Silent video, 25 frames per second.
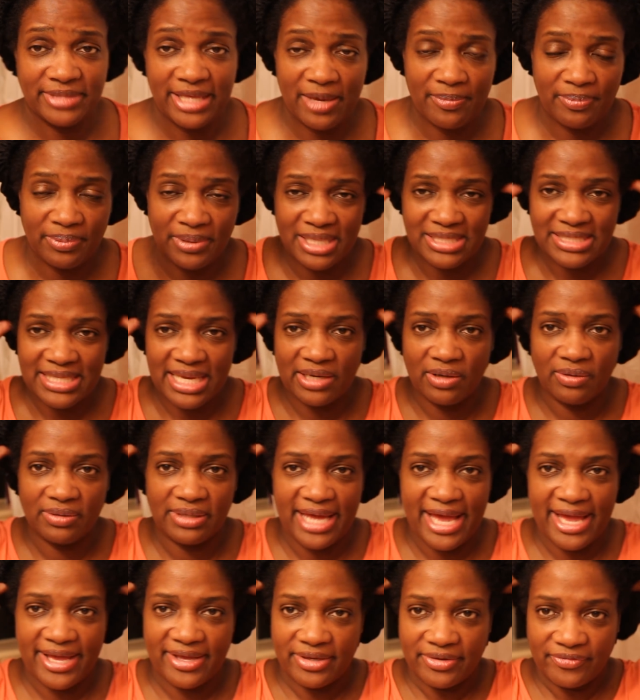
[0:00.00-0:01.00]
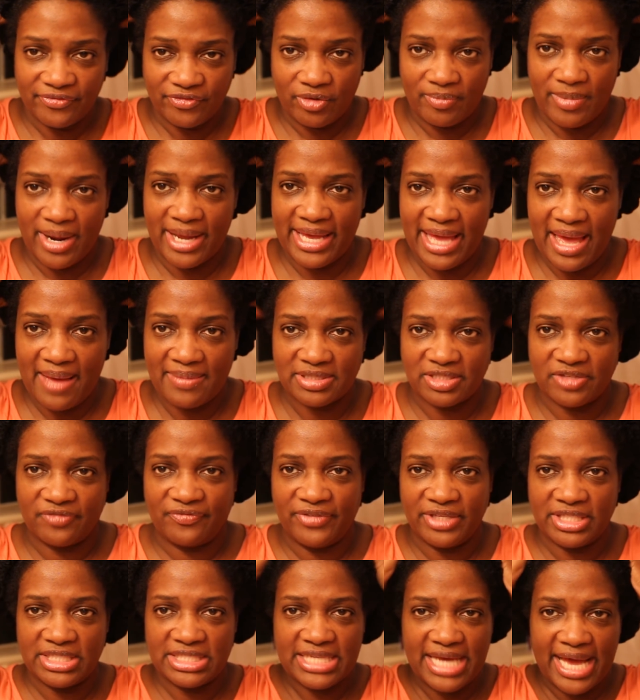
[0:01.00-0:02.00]
And plus I don't like for my caps to
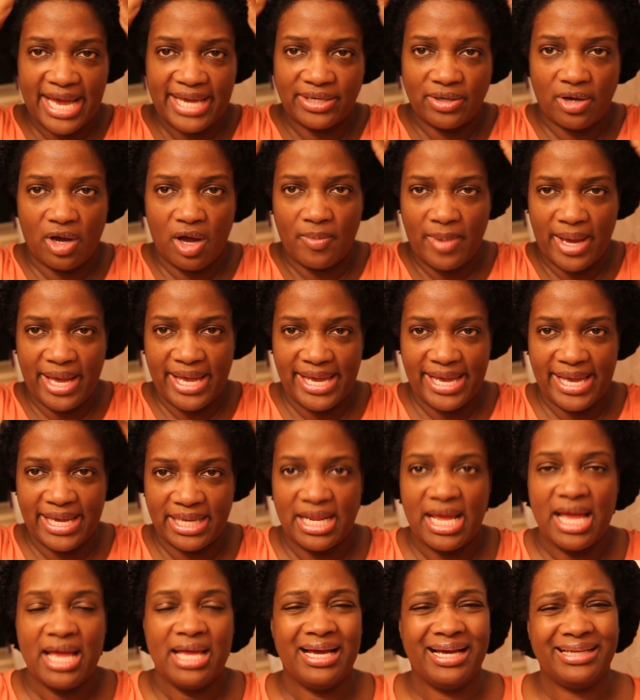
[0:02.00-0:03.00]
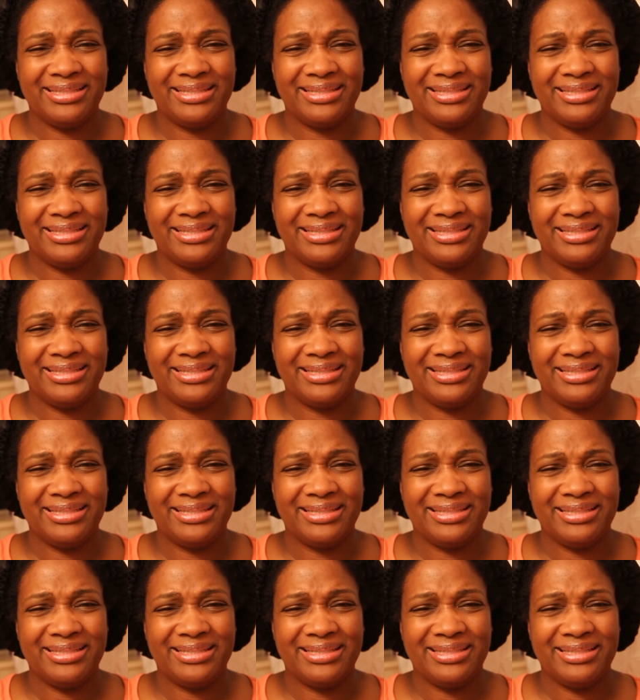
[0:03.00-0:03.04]
fit tight on my head.